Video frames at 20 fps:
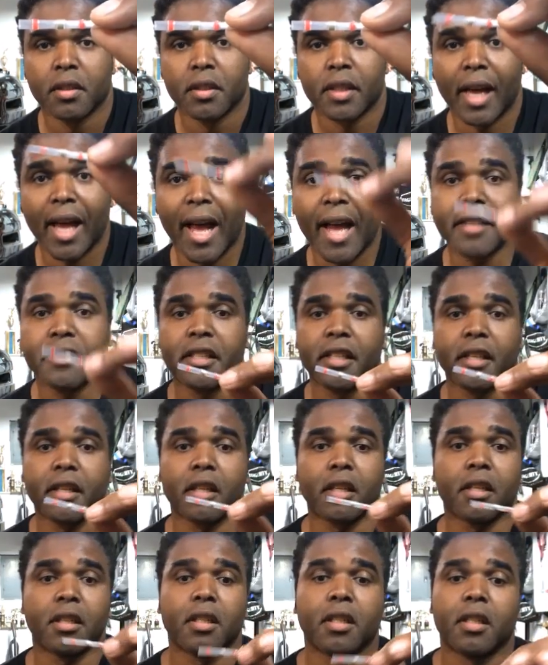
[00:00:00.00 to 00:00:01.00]
The
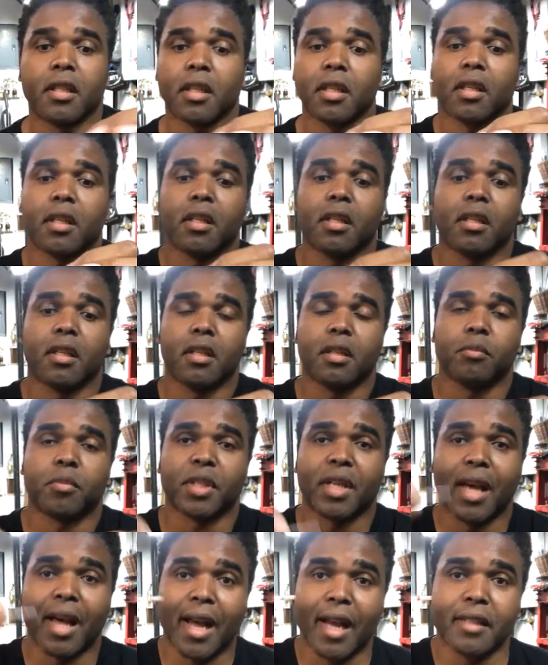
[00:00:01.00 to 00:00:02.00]
idea
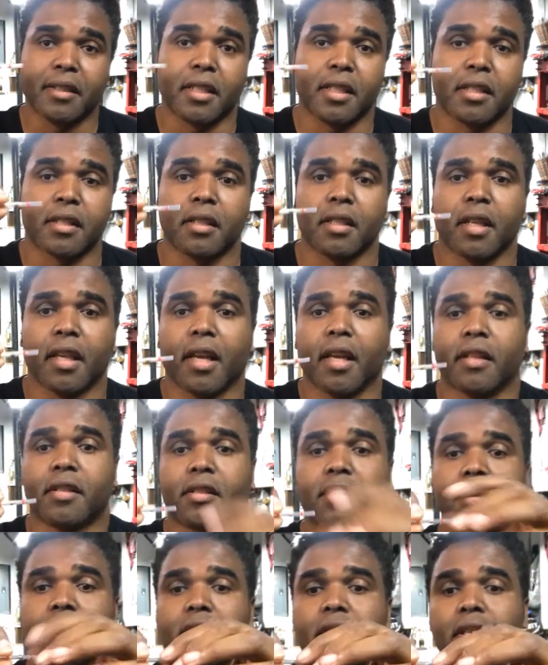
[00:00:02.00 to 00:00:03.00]
behind this,
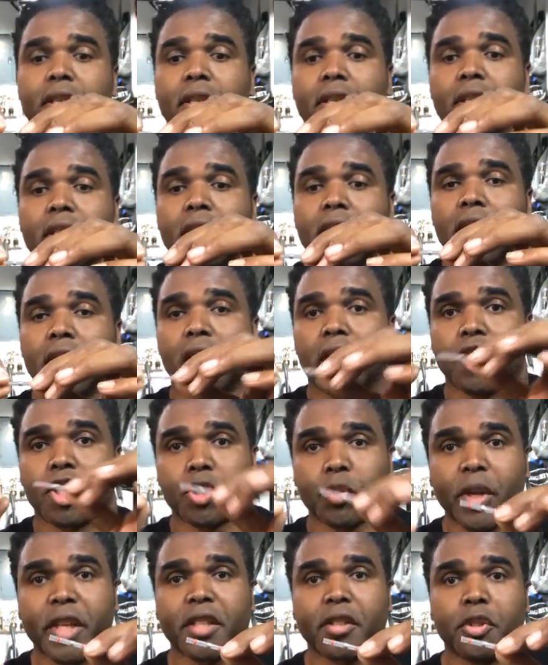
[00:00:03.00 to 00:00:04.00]
it's a
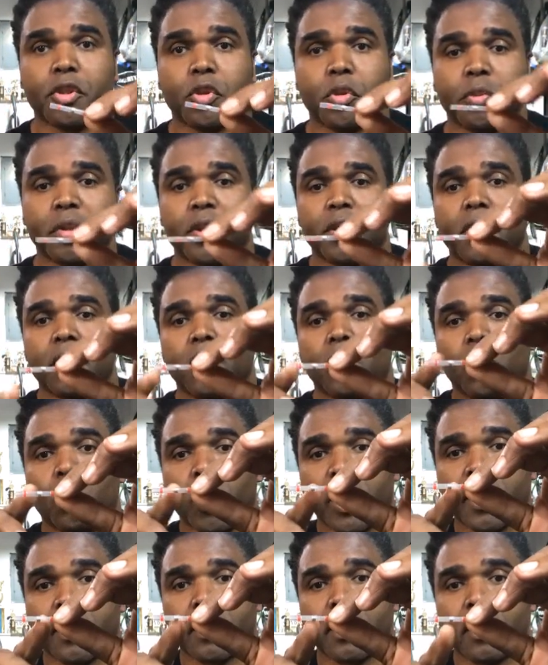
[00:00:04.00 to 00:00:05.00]
shrink tube
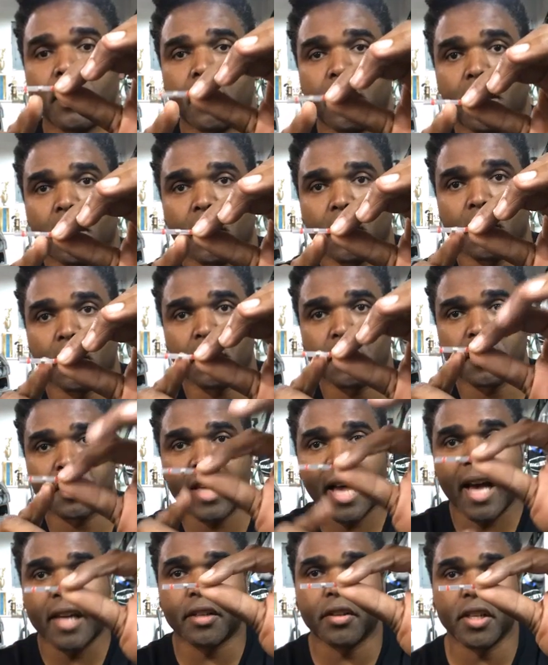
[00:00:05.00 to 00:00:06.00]
with
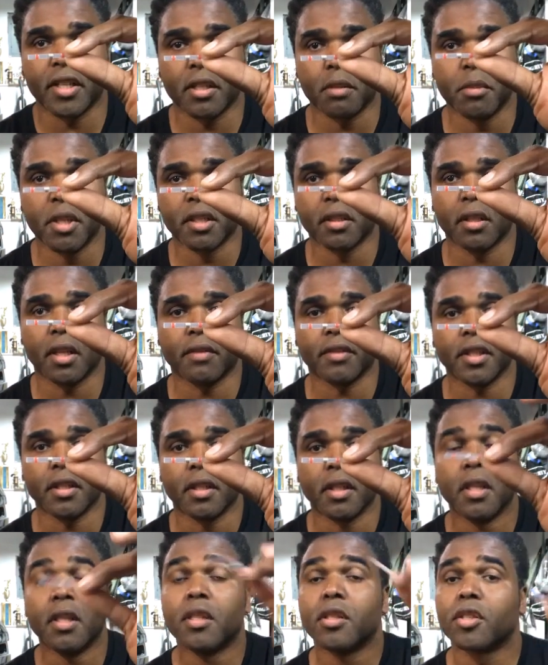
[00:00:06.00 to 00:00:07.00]
solder in the middle of it.
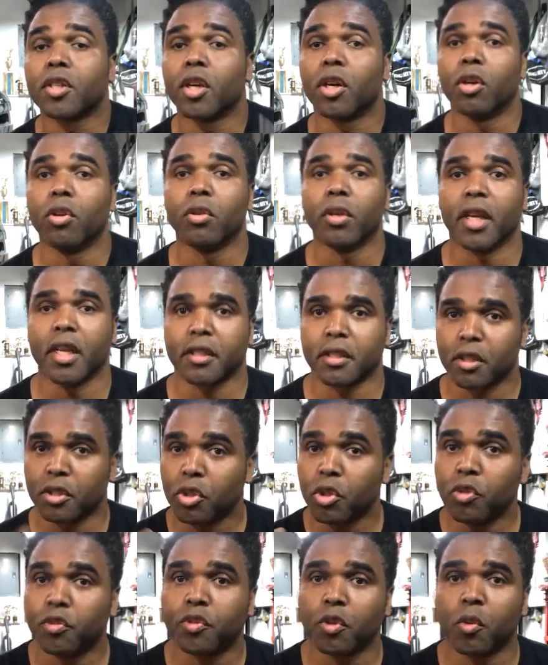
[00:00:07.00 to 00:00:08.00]
So it's a
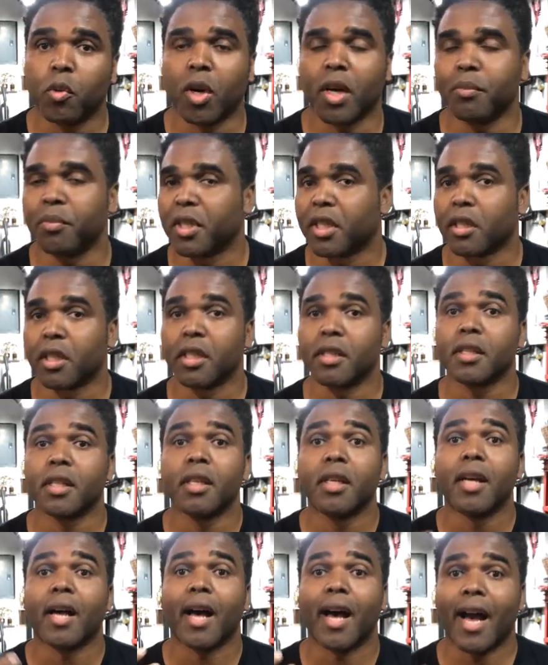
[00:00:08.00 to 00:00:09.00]
two for one because
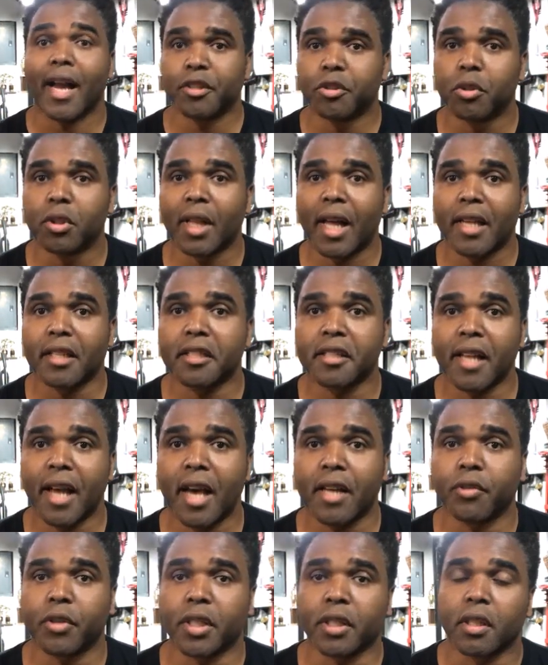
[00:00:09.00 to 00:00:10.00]
I do a lot of
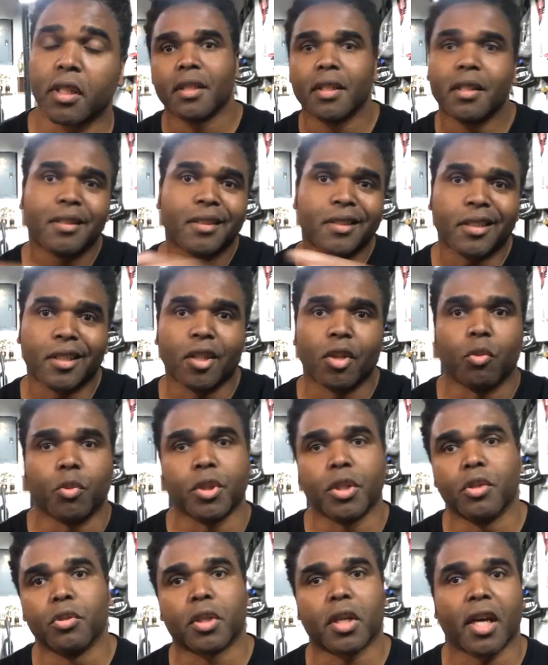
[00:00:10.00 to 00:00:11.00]
soldering. You know,
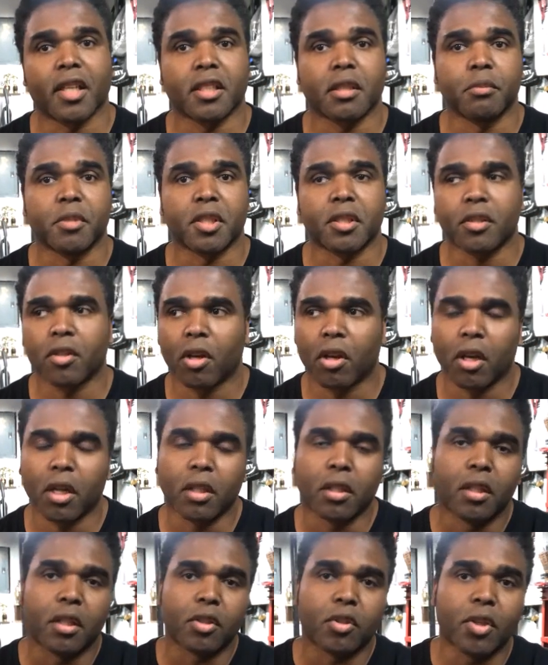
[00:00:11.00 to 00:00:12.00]
when you do custom
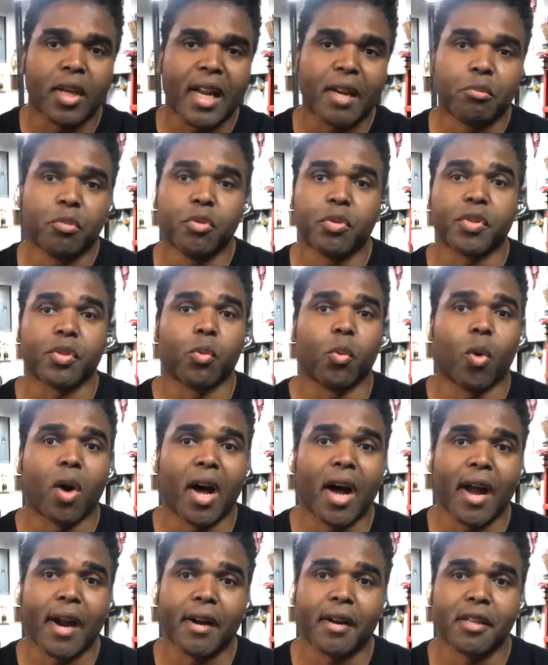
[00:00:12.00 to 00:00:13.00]
install, you gotta move some
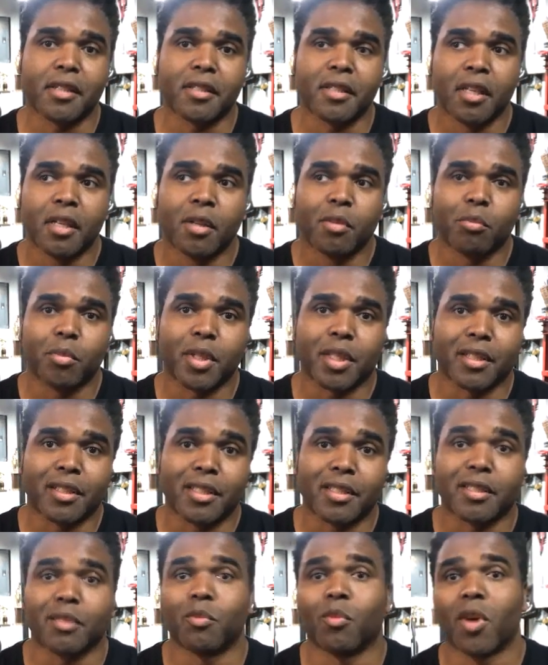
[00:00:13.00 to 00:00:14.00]
wires
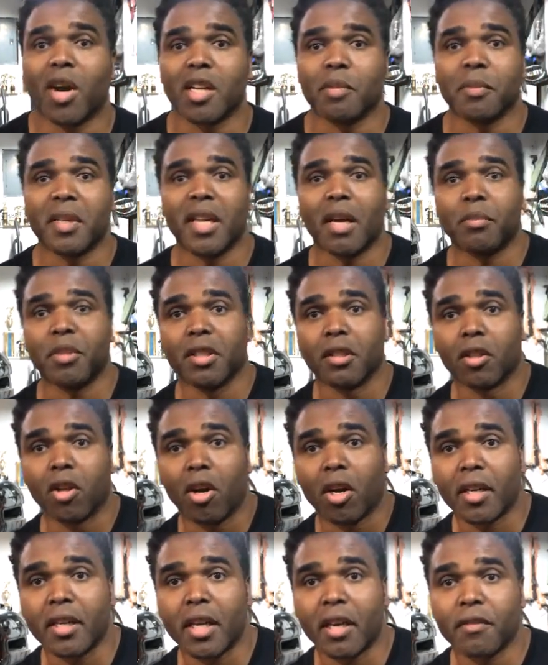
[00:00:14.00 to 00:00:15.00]
because some wires may not be
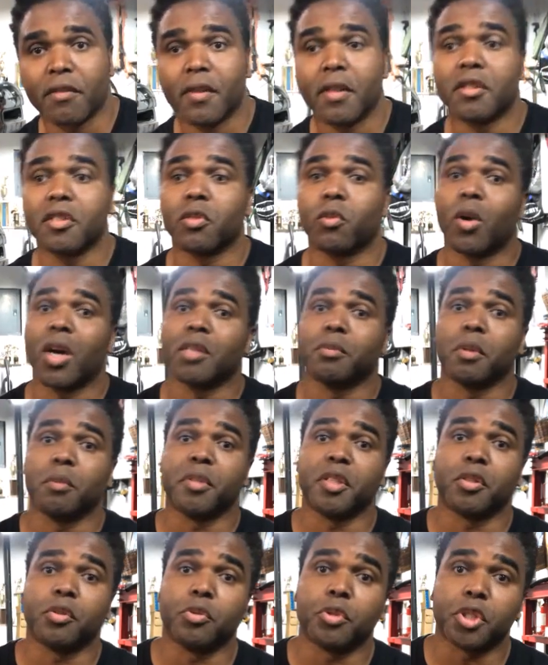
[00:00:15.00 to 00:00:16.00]
long enough, some wires may
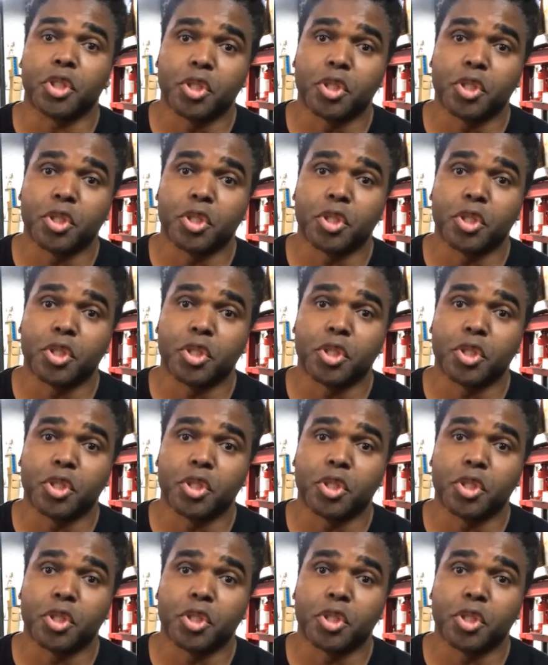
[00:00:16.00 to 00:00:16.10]
be too